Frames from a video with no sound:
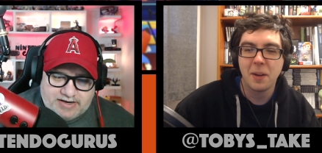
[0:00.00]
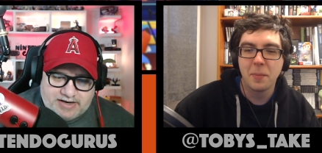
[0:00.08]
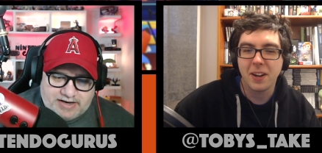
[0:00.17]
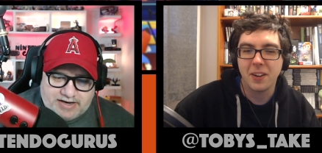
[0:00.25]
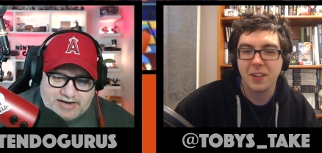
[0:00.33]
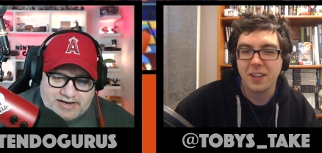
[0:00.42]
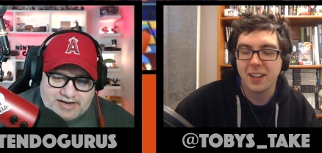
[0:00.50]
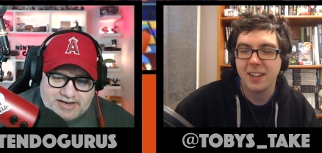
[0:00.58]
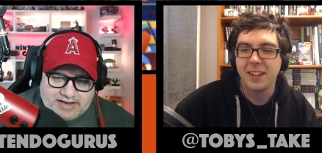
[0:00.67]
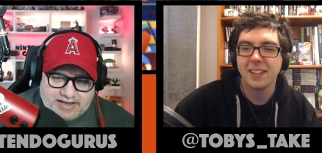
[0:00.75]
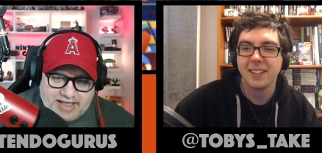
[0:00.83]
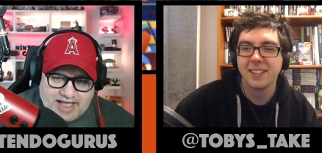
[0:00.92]
Speaker 1: been
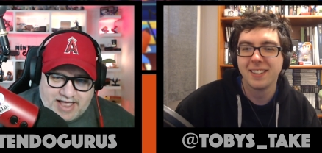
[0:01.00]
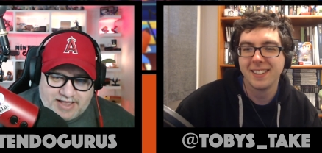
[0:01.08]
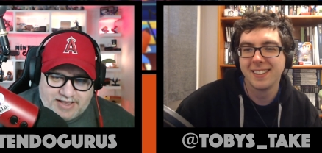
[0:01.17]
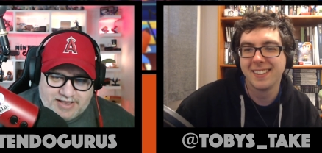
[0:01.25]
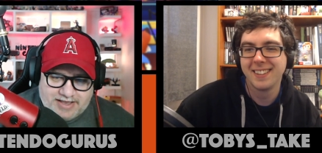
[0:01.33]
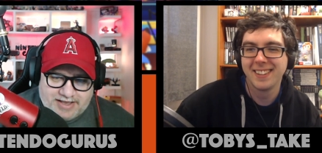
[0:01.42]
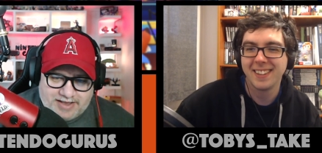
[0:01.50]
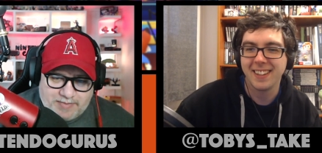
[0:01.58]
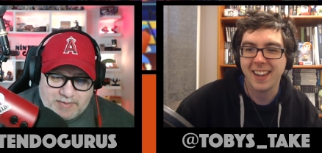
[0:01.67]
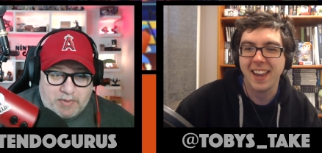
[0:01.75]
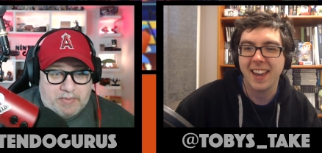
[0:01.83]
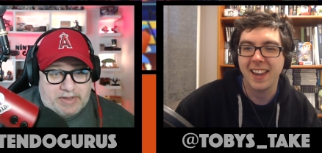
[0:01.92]
okay.
Speaker 2: Yeah?
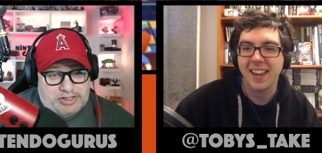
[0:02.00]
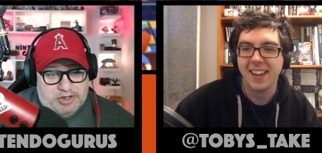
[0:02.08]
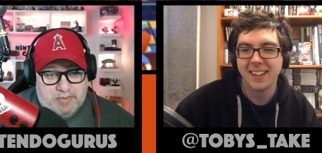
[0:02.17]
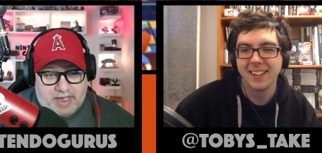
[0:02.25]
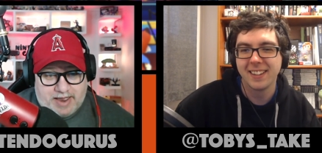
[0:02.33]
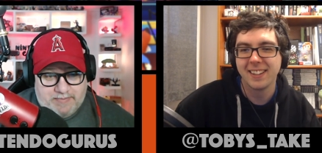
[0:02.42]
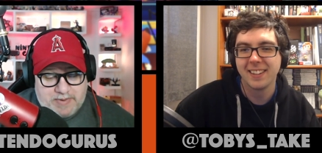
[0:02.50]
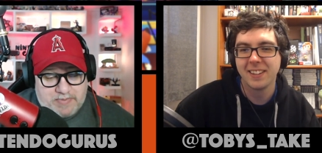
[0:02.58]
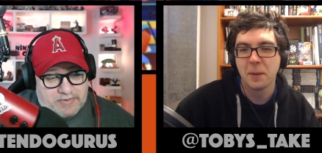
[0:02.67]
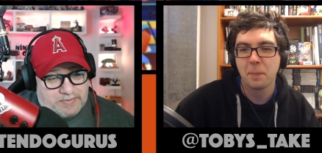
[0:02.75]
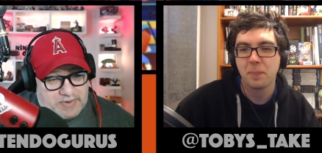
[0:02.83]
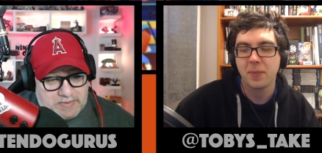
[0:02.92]
People miss you, man.
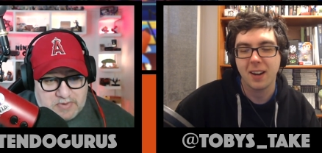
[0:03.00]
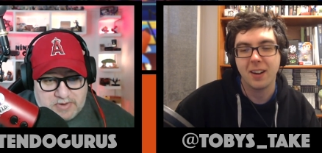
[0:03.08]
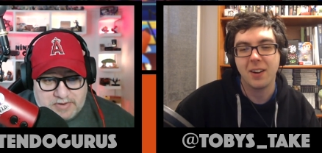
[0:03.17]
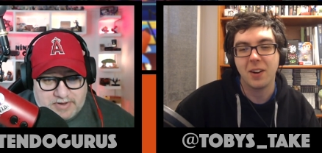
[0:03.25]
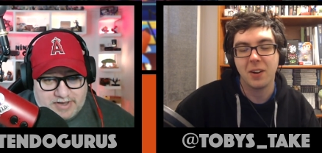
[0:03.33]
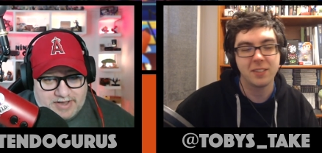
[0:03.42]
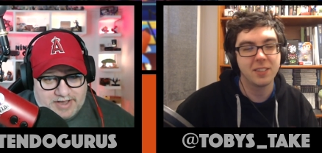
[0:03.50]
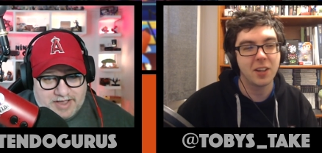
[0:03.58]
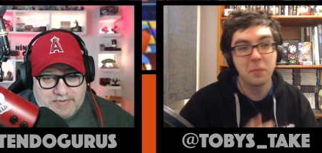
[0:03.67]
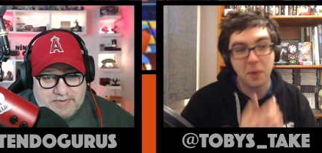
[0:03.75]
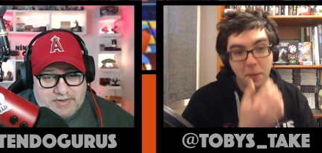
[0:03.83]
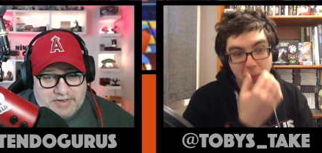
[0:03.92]
People. Oh, tell
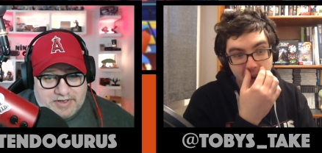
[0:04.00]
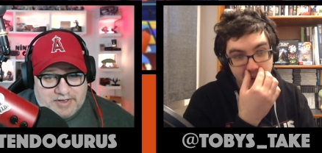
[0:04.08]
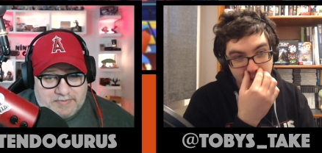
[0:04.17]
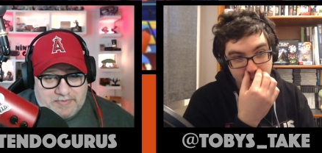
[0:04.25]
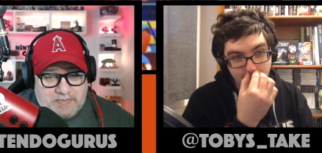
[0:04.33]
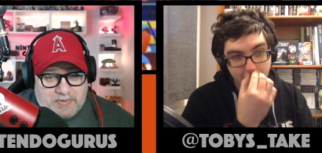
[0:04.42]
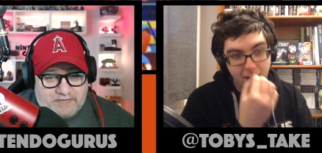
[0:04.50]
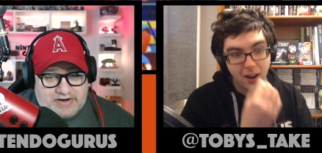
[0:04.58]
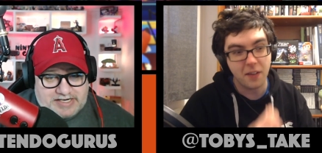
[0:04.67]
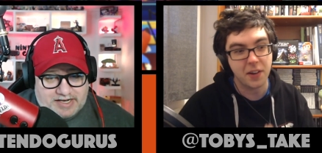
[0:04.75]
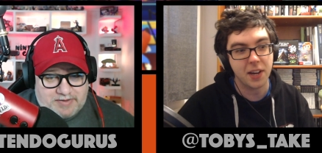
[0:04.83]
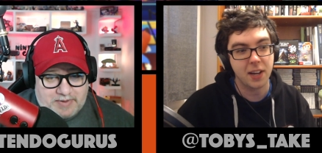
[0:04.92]
me about it. Like, people
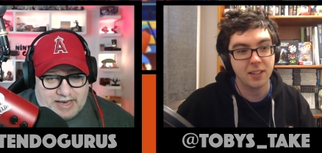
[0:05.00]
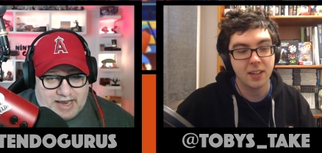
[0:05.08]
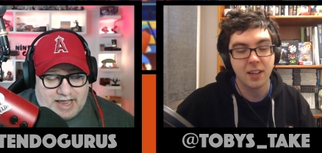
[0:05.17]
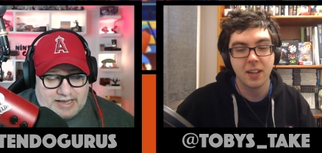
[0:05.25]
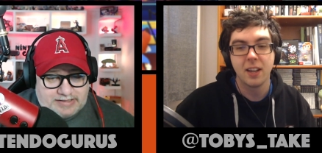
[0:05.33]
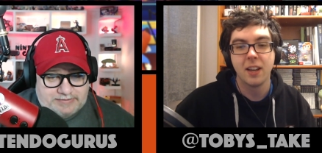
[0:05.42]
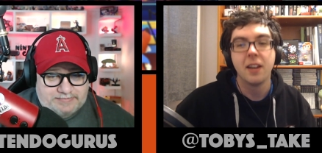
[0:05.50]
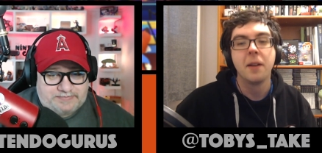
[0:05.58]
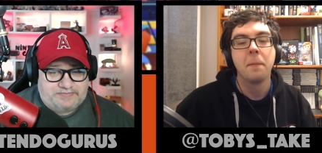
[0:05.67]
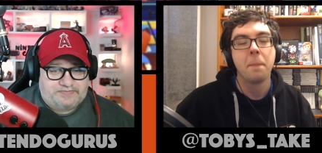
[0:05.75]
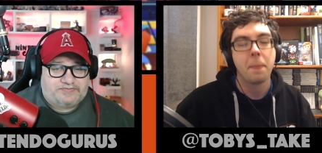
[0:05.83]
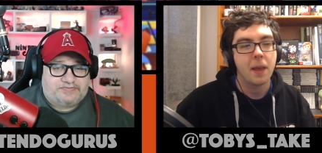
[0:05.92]
reach out to me a lot.
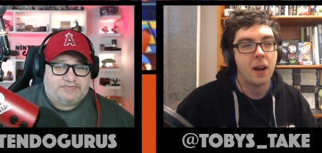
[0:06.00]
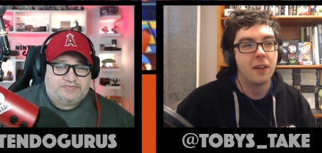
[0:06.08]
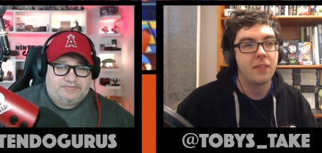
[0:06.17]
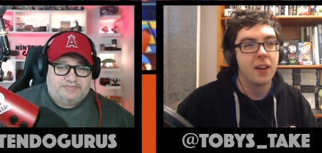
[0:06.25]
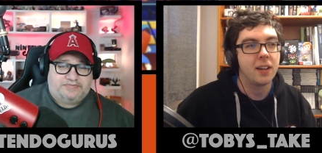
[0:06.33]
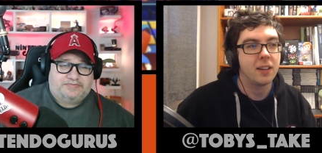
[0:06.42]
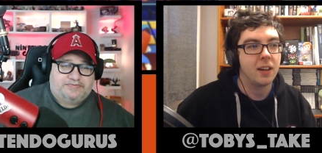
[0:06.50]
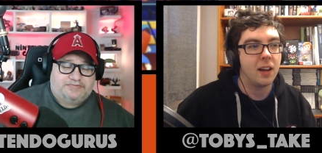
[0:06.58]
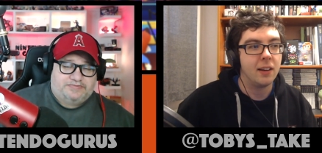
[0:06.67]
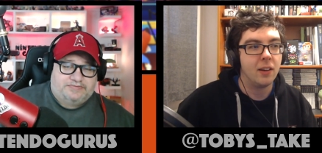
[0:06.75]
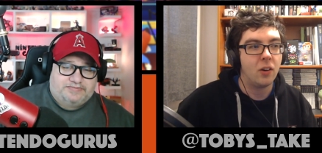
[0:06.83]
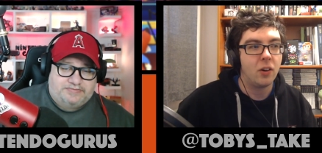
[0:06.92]
Speaker 1: I've had a
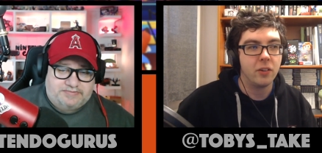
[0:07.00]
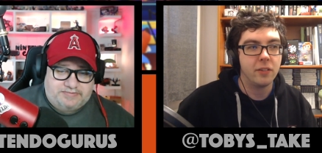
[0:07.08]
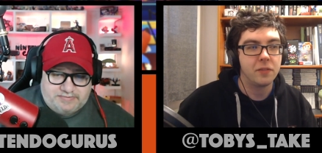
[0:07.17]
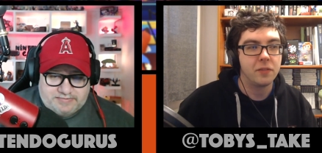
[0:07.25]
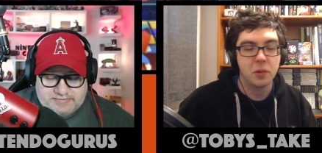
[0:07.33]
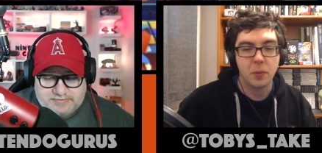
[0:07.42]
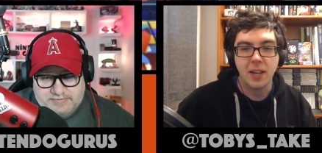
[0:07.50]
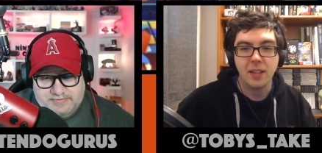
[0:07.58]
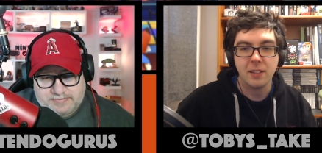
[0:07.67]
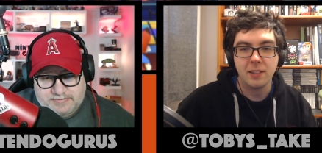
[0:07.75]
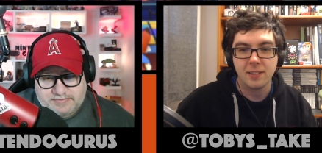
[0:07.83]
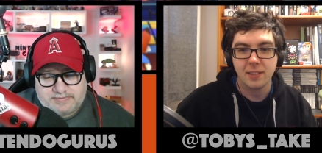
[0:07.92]
lot of
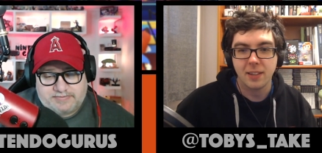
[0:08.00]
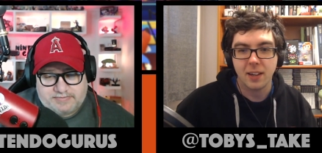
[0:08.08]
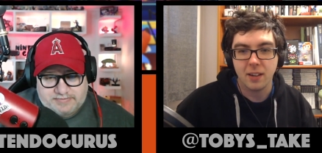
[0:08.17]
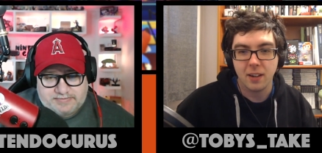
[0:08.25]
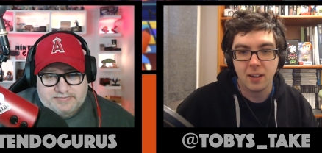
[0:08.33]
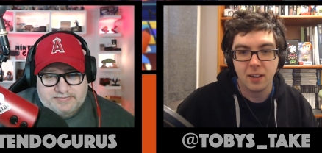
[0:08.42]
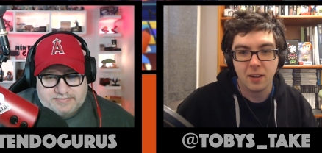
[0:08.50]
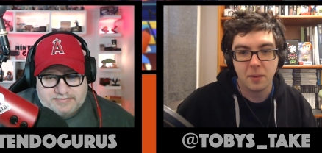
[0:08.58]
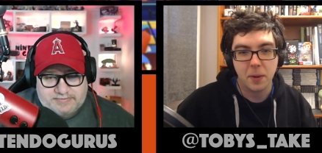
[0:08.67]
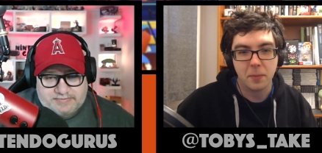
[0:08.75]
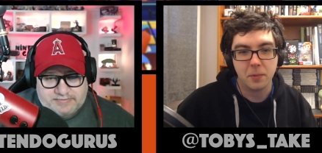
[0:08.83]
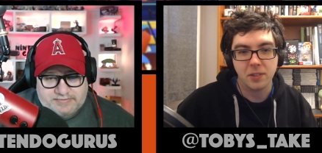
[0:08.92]
tweets,
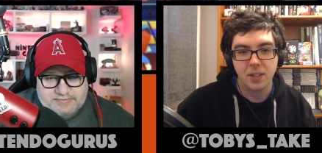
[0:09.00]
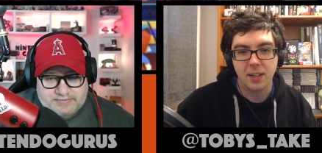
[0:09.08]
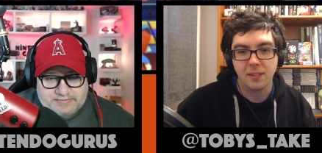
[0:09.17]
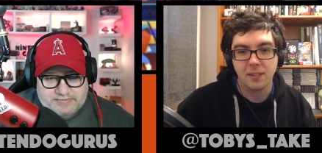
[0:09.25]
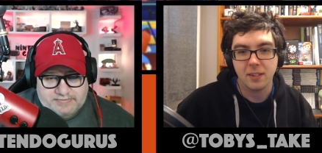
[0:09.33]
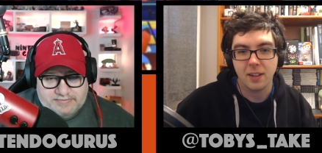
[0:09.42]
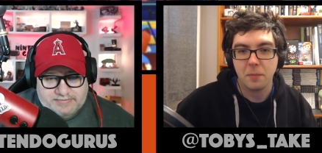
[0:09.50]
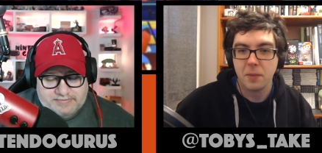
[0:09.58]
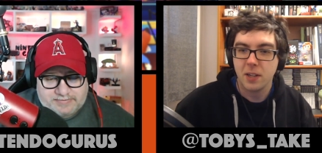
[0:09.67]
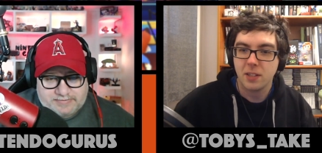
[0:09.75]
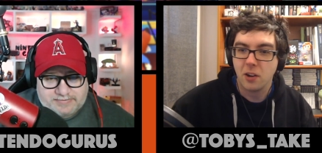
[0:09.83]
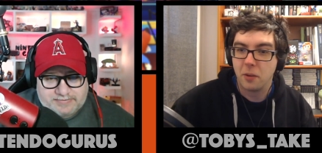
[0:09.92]
people saying that they
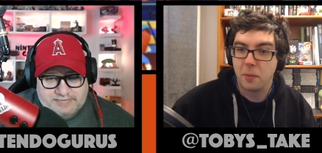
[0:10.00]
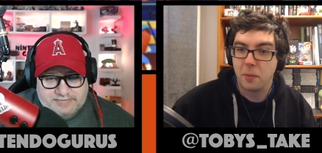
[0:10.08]
miss hearing my